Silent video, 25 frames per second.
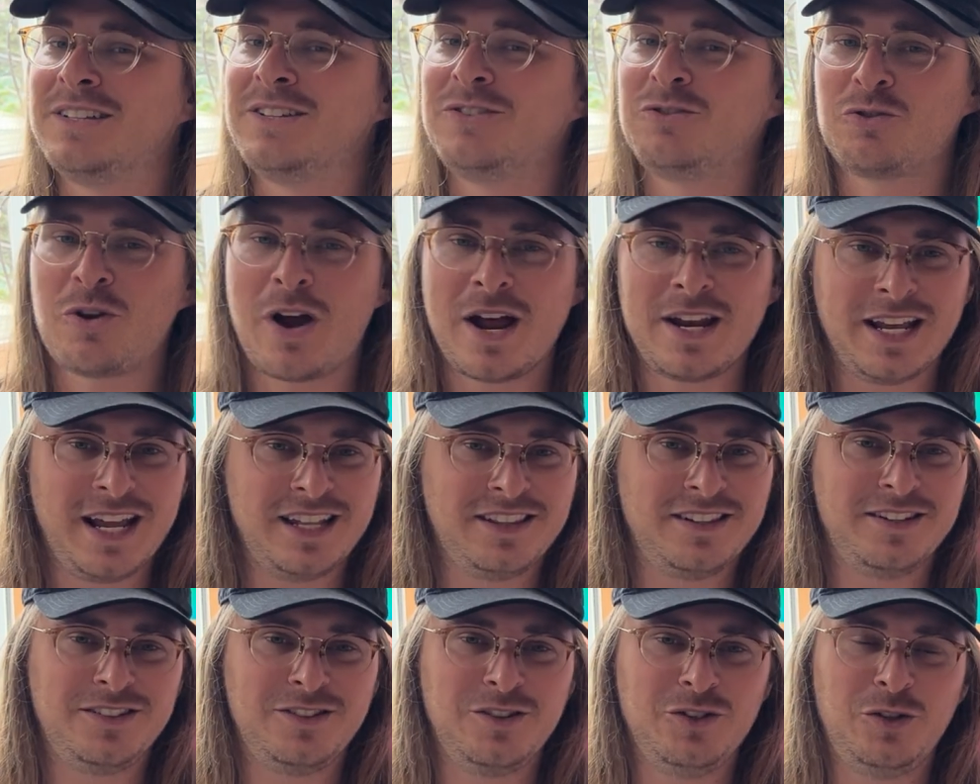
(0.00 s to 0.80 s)
Try to get
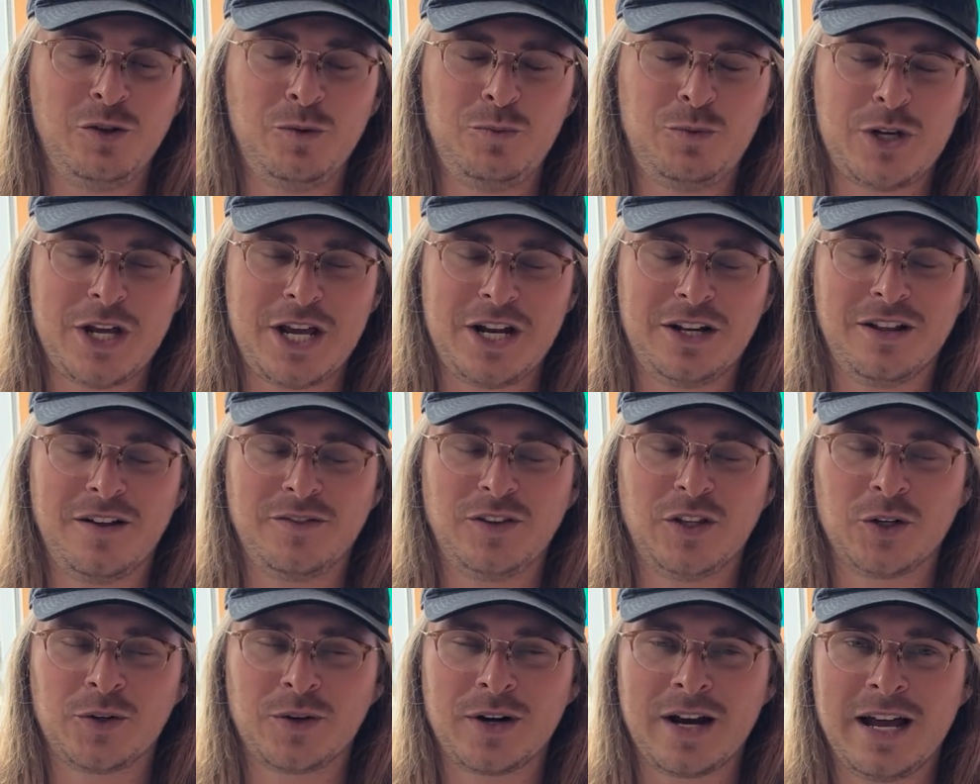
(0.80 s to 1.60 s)
this YouTube channel off
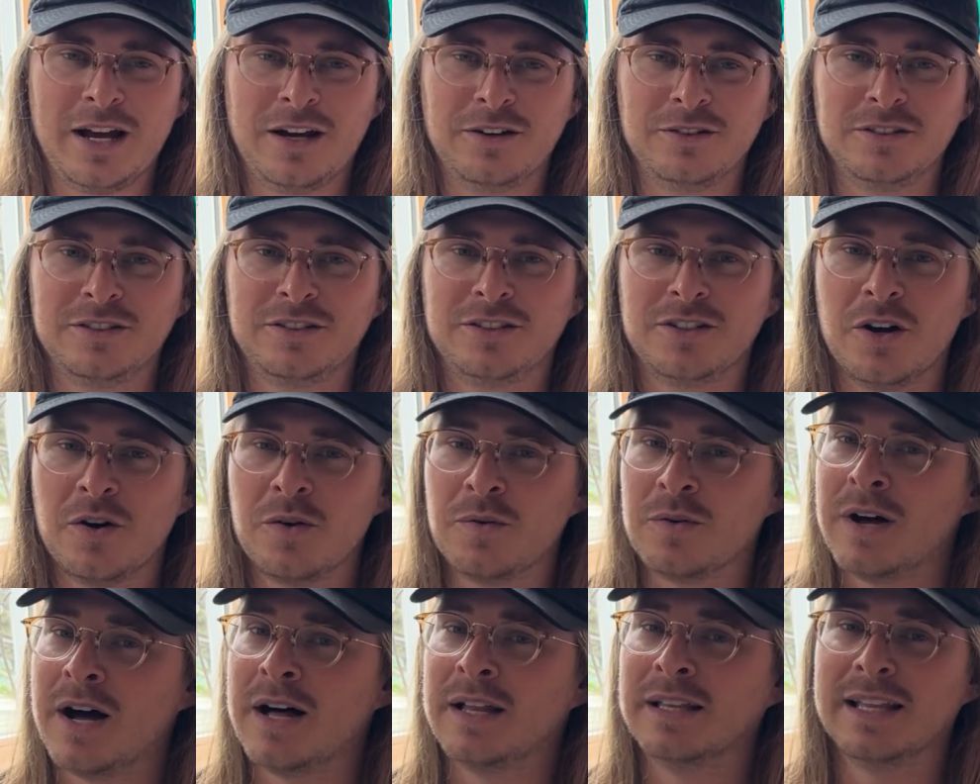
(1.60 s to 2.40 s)
the ground.
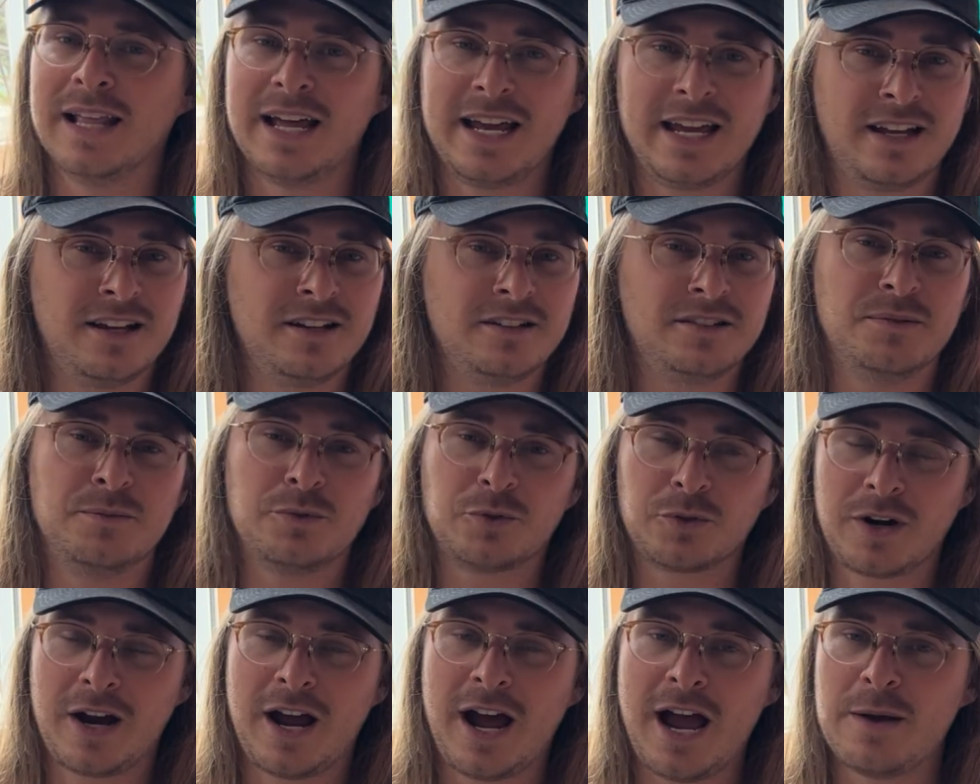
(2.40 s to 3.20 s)
So a like,
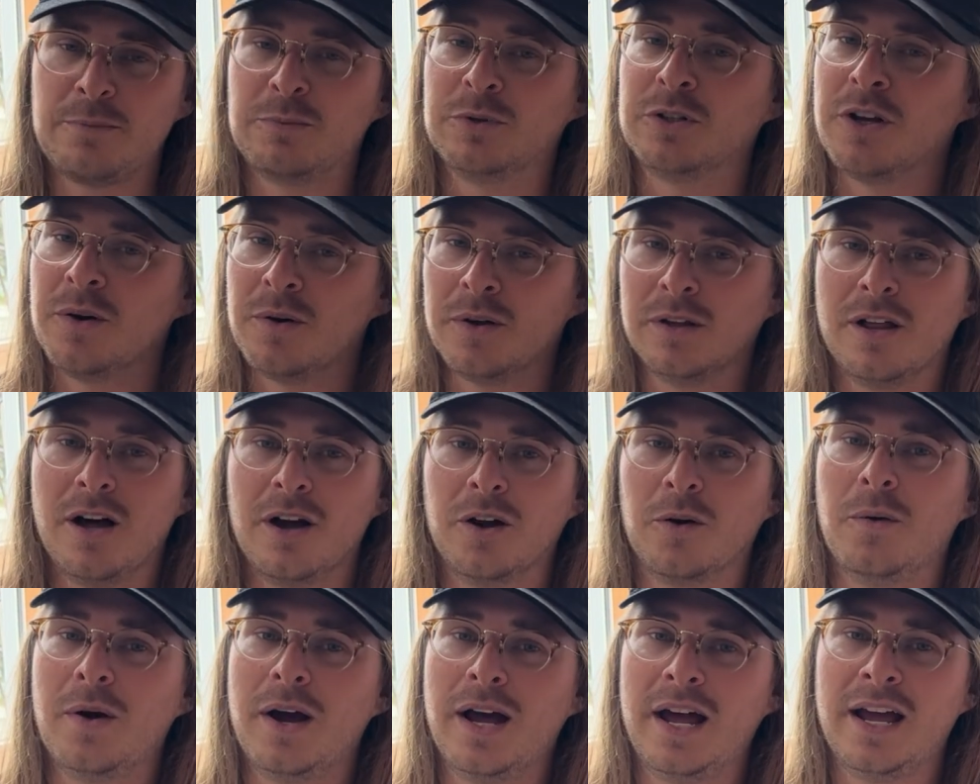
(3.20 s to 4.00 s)
subscribe would go a
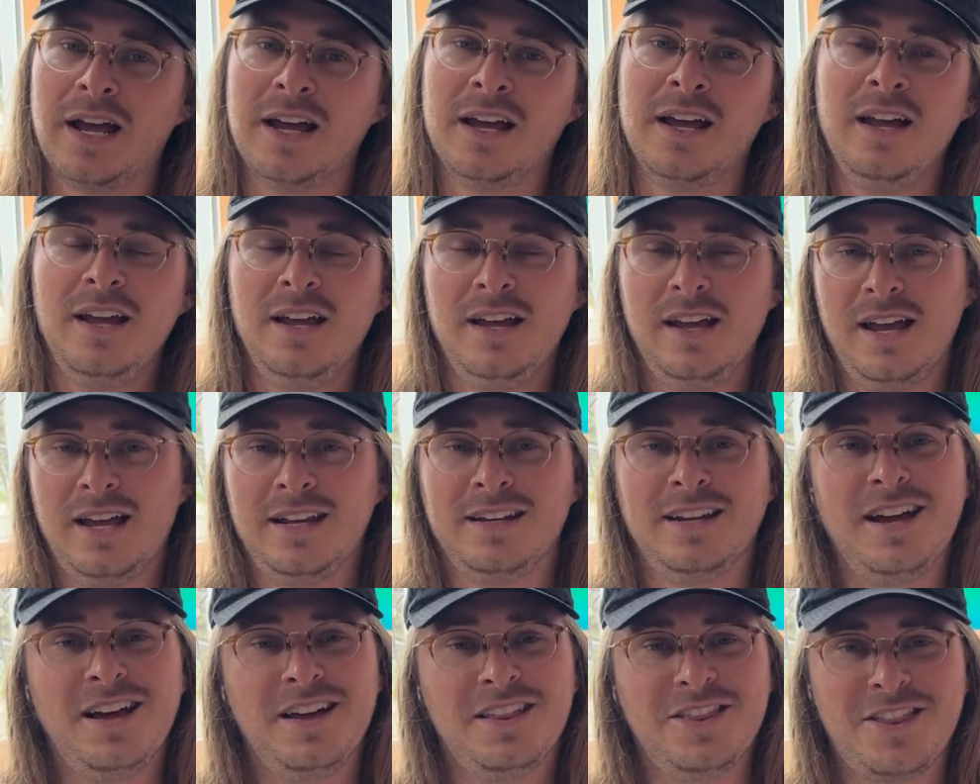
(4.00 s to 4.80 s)
long way. And
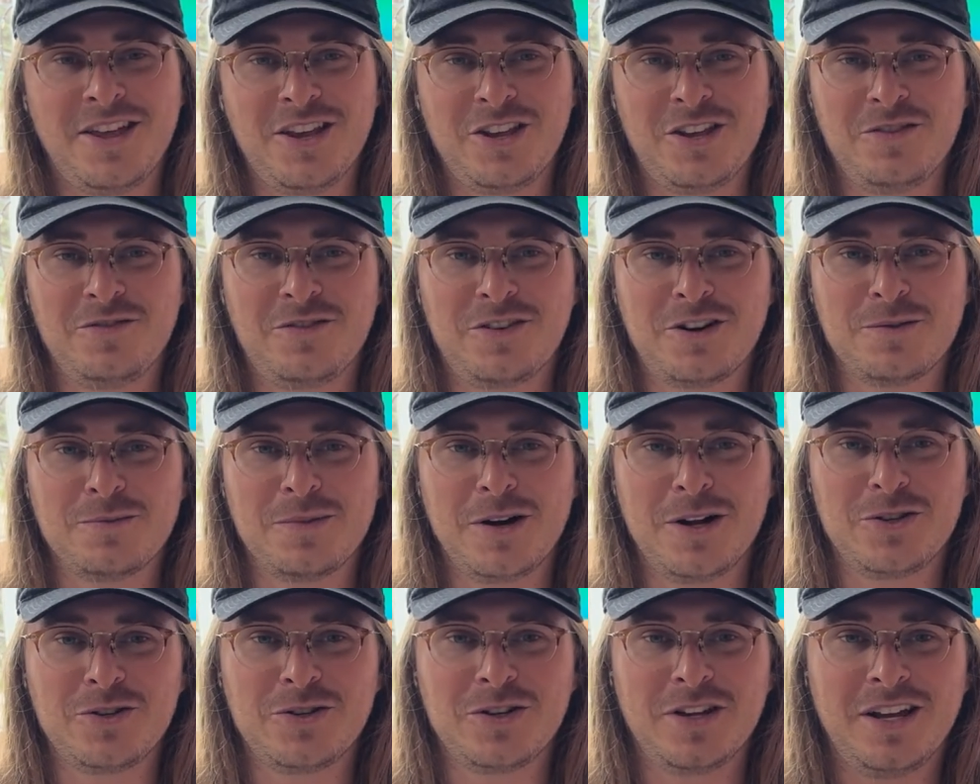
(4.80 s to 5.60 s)
yeah, thank you very
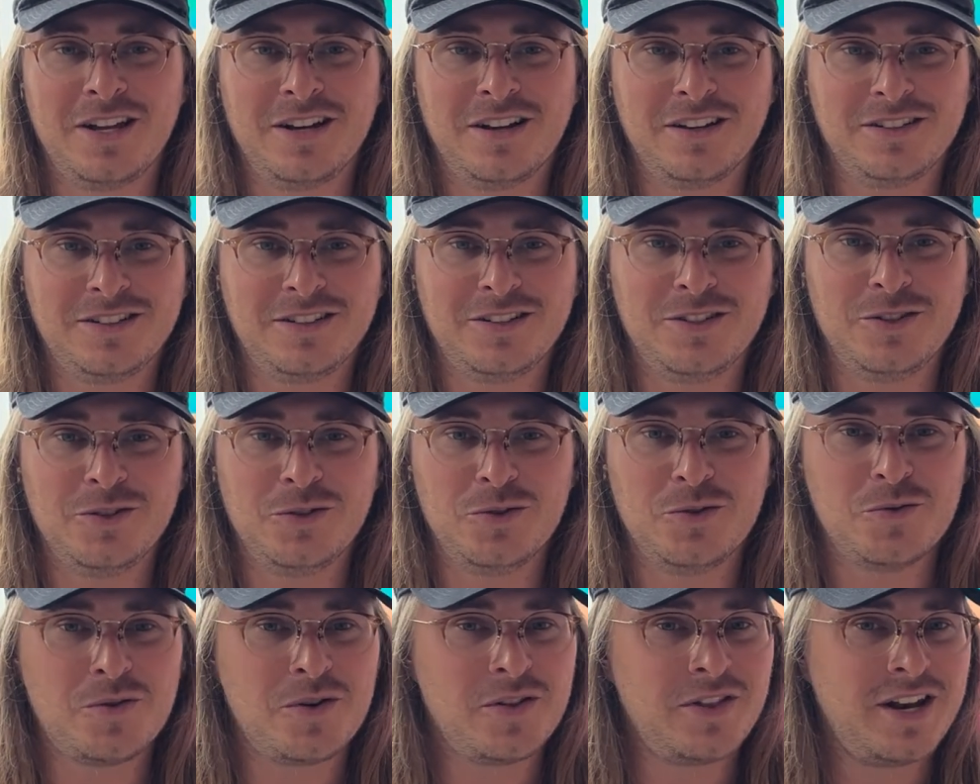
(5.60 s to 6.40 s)
much, and I'll see
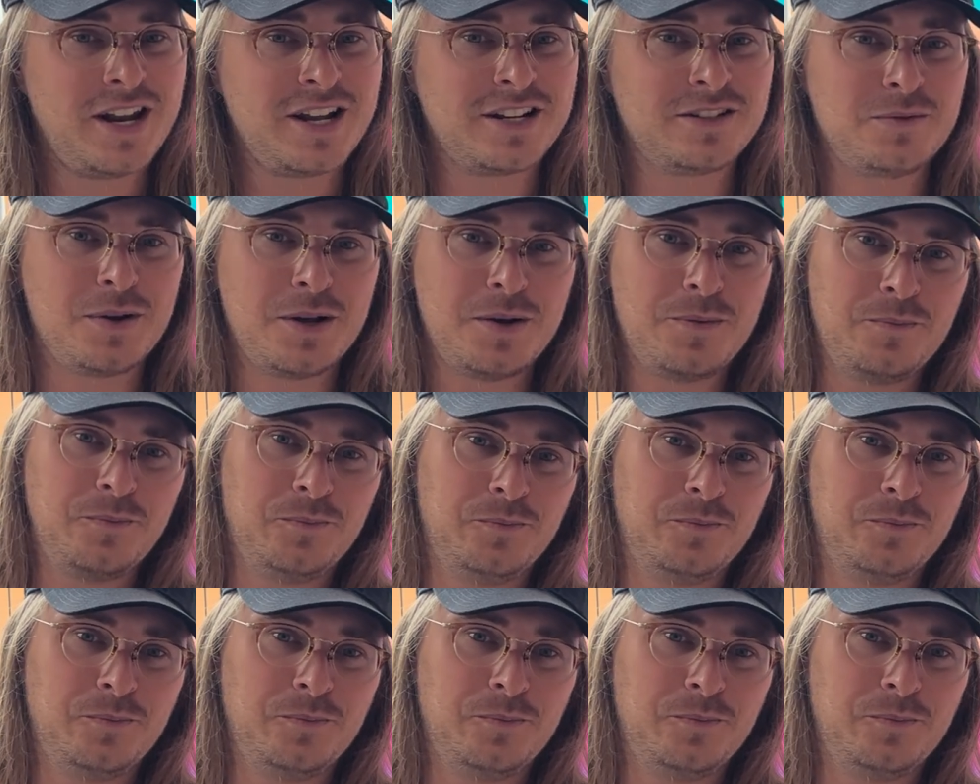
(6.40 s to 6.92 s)
you on the next one.